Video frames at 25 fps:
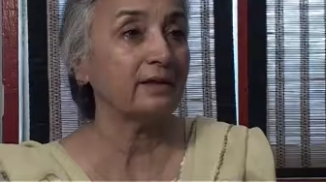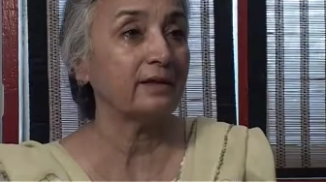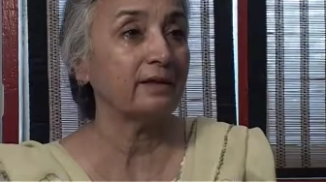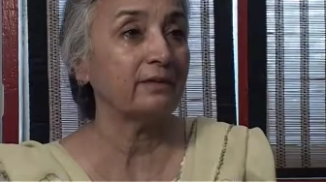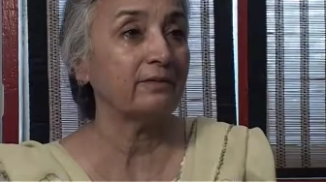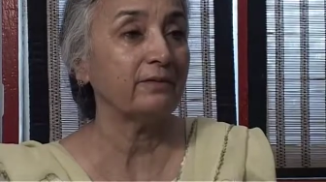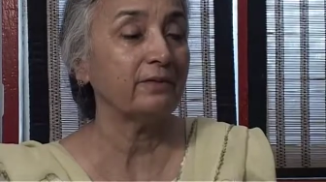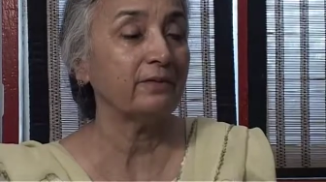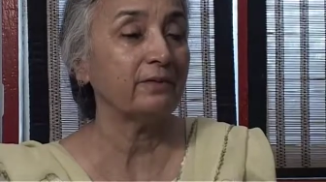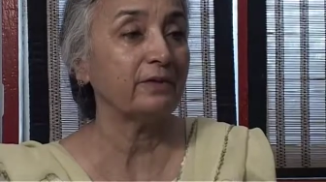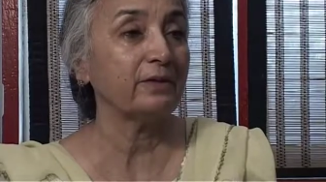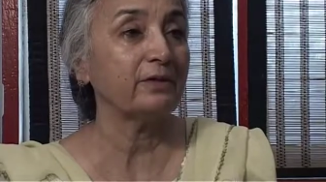uh,
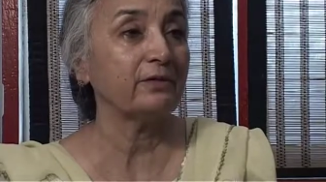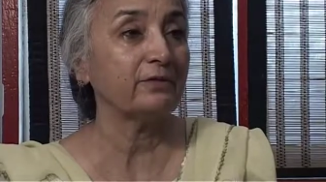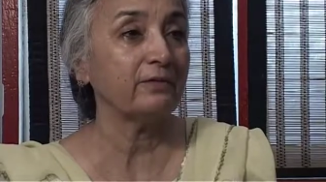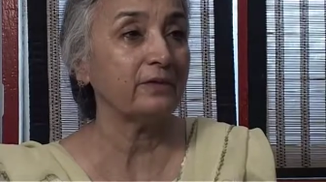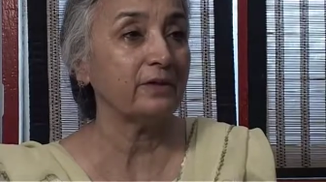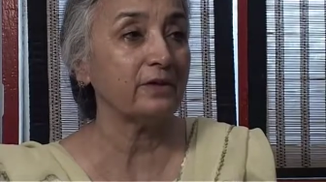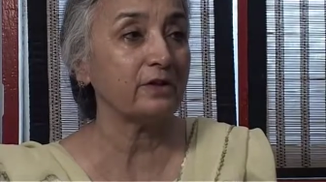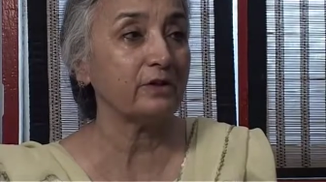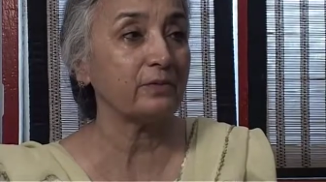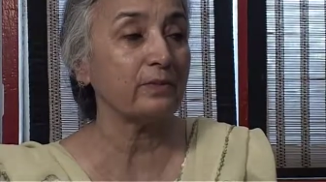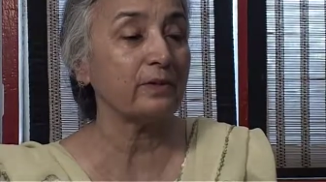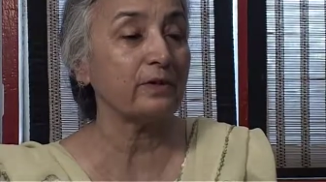we were the
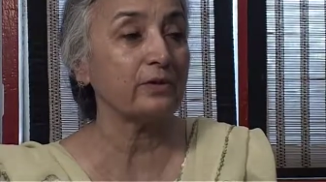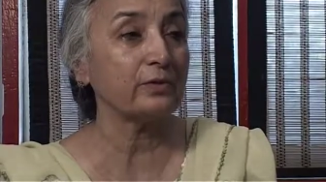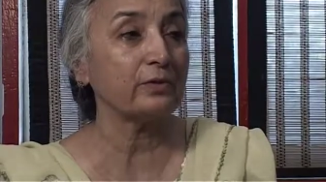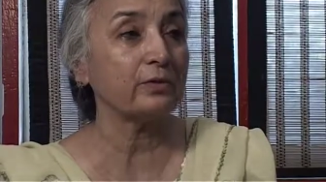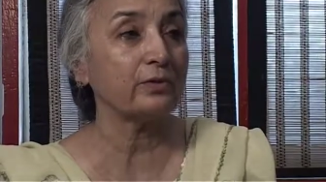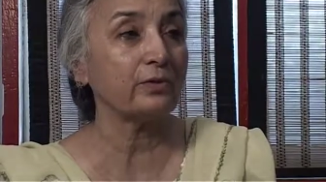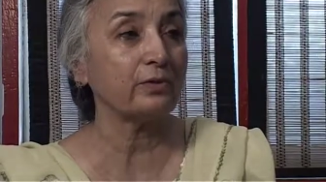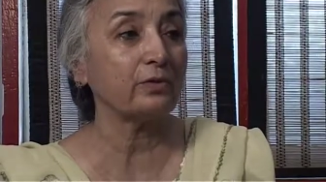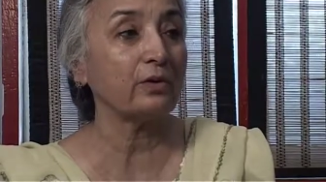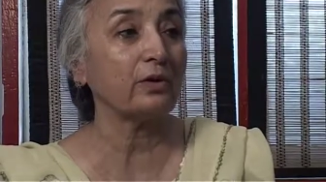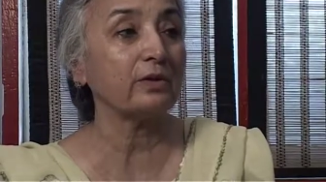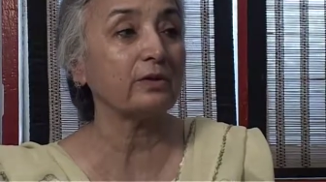first ones
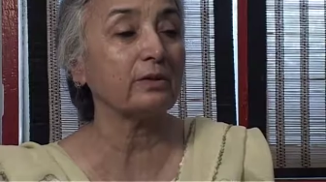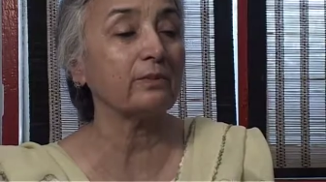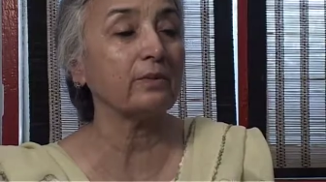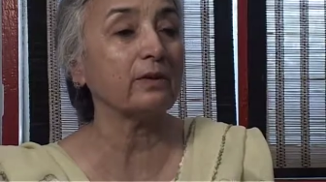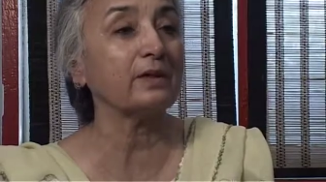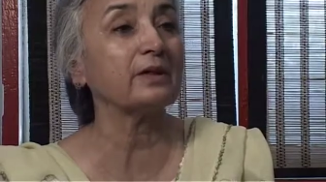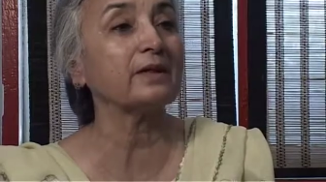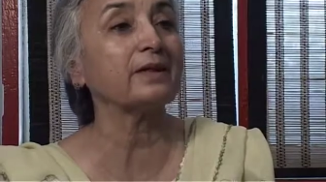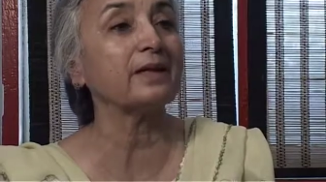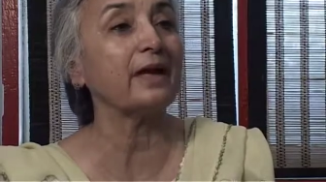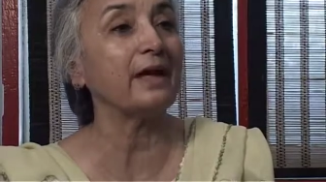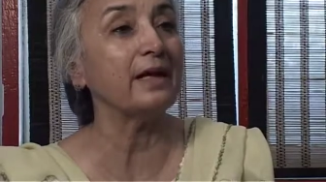who talked
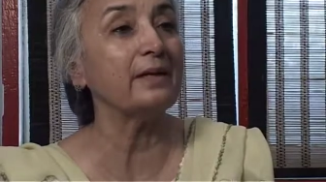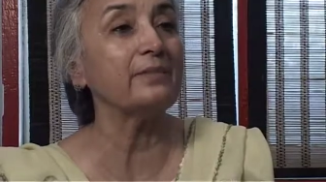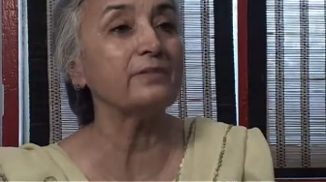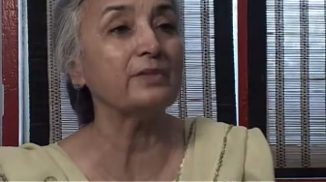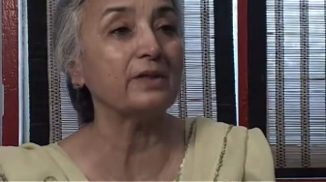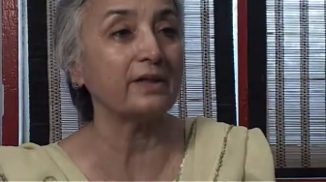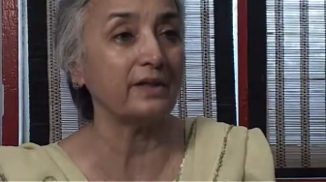about crimes